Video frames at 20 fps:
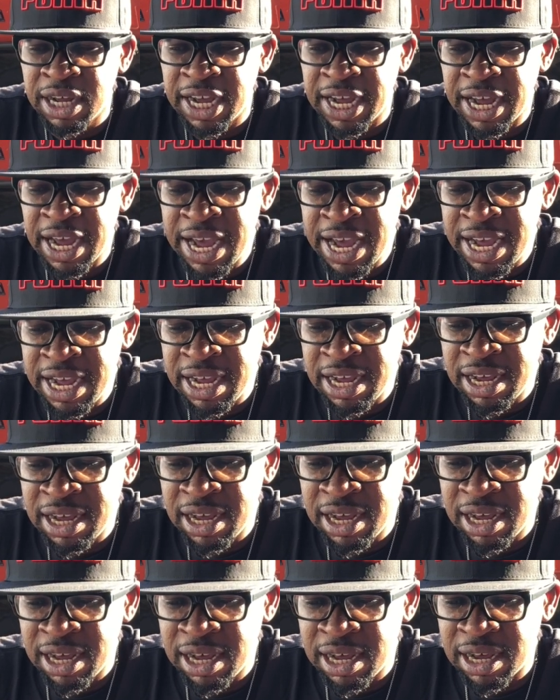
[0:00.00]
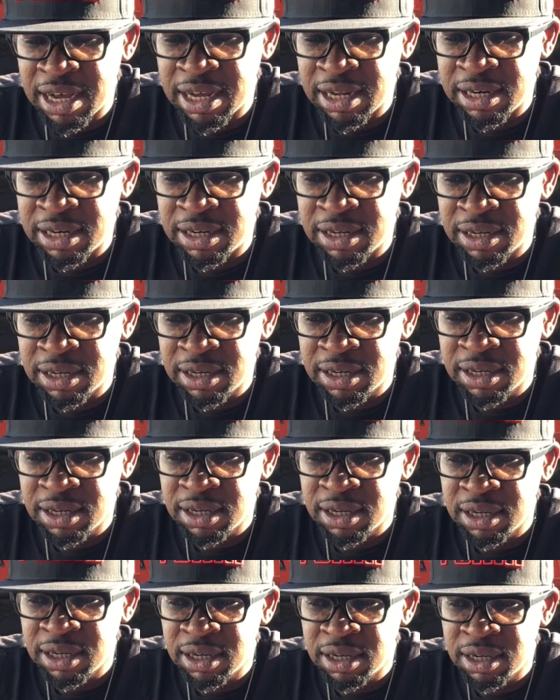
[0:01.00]
and
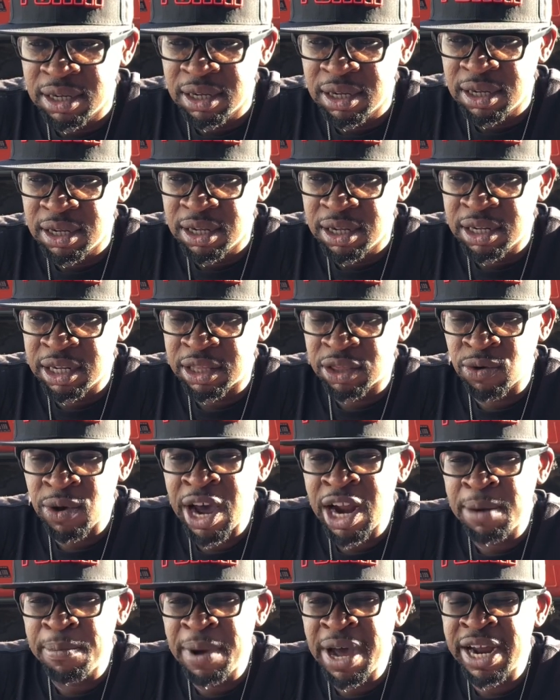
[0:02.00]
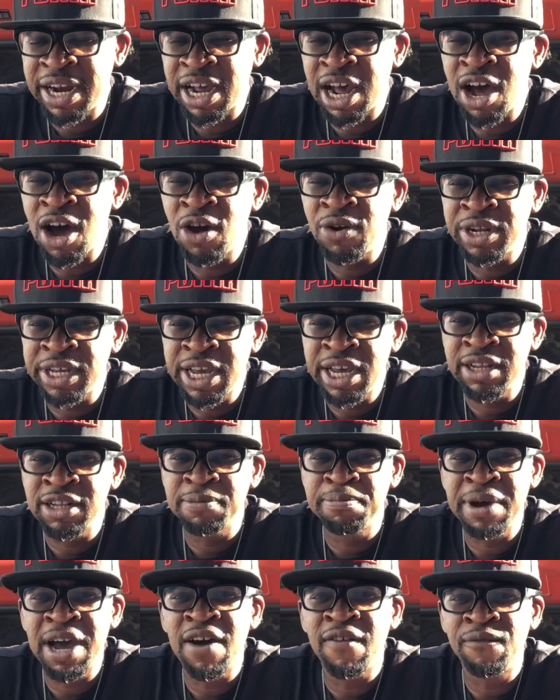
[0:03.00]
the throttle body all together is
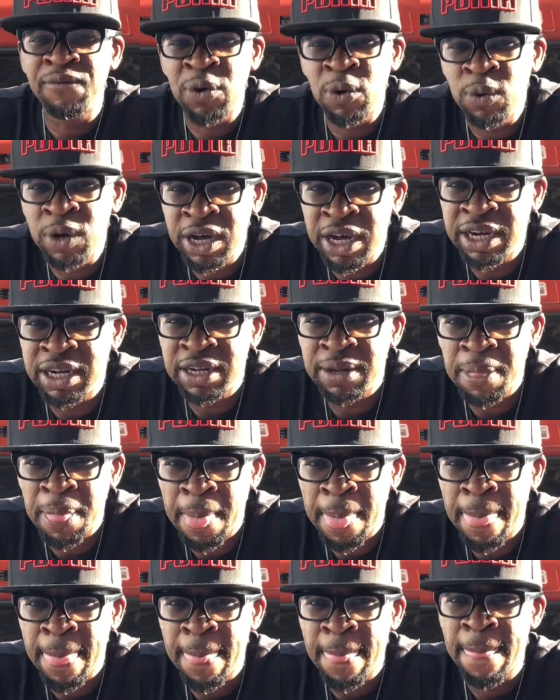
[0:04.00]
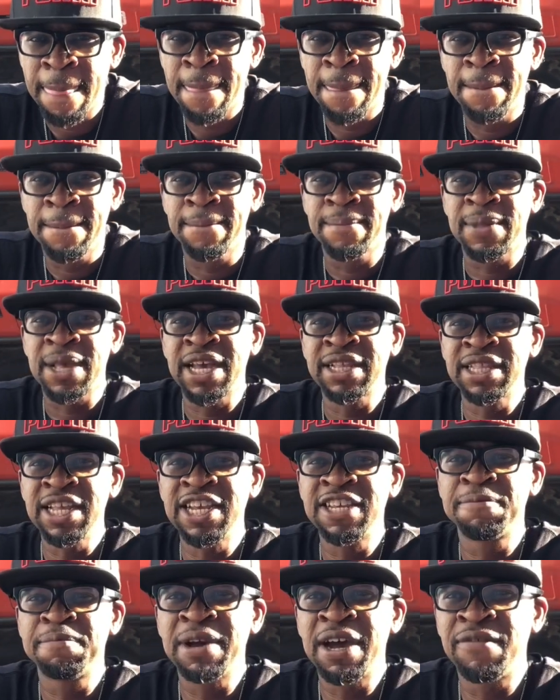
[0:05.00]
about 400. I think
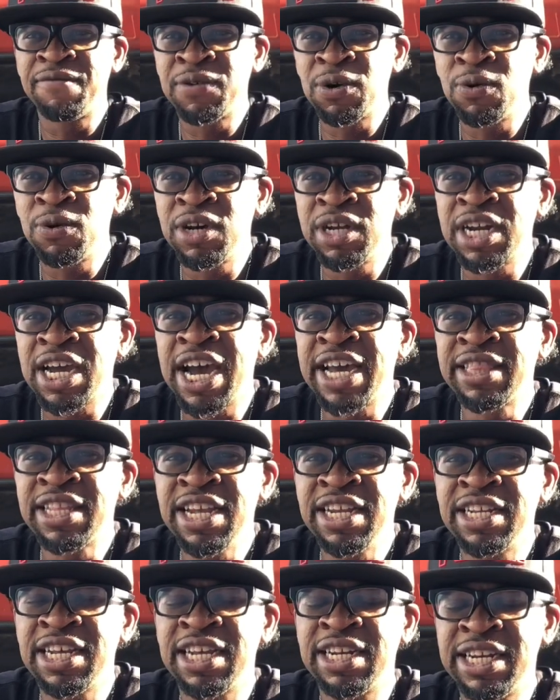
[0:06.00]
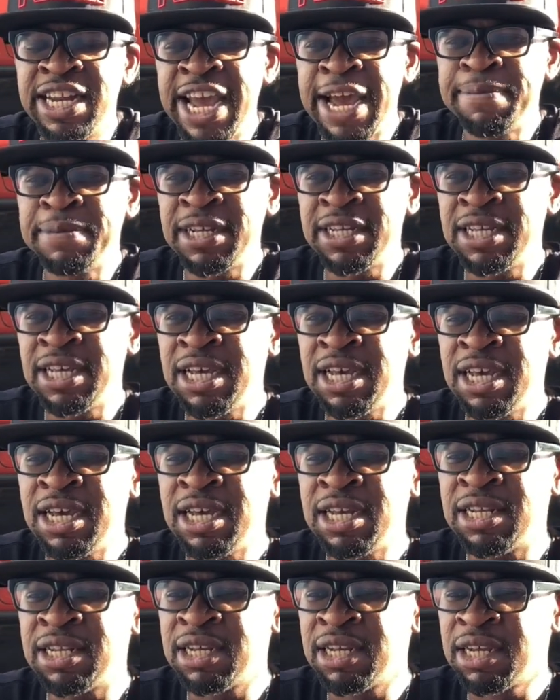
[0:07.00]
it's about 400. I think the adapter
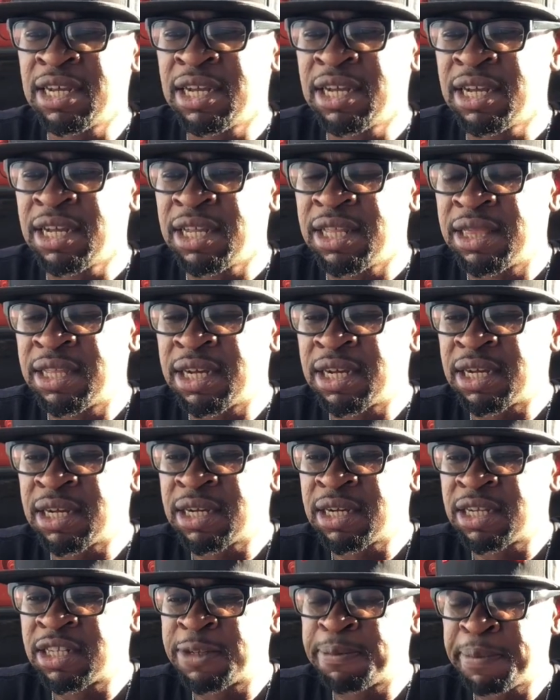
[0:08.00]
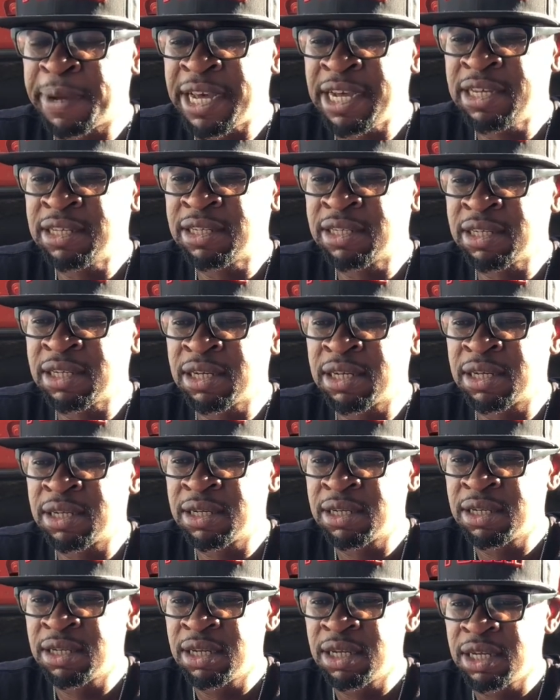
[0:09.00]
kit, the spacer,
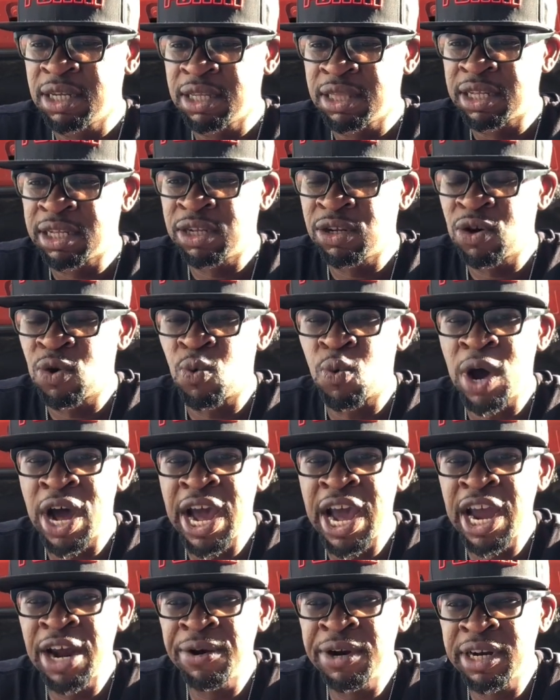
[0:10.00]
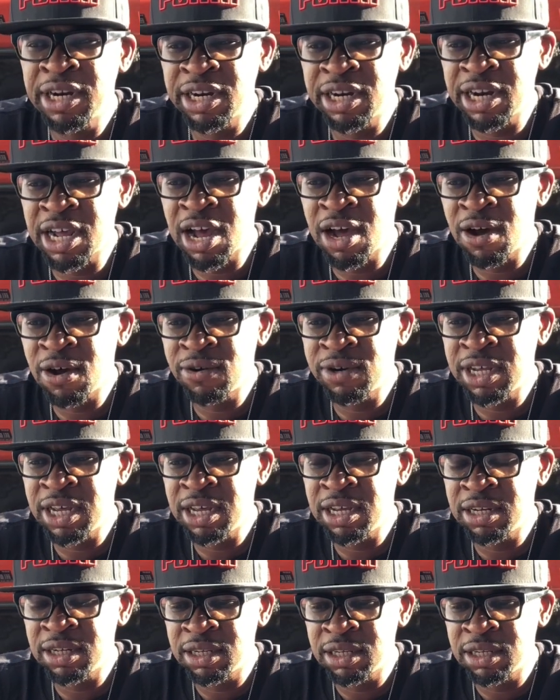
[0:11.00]
the little wiring and all that,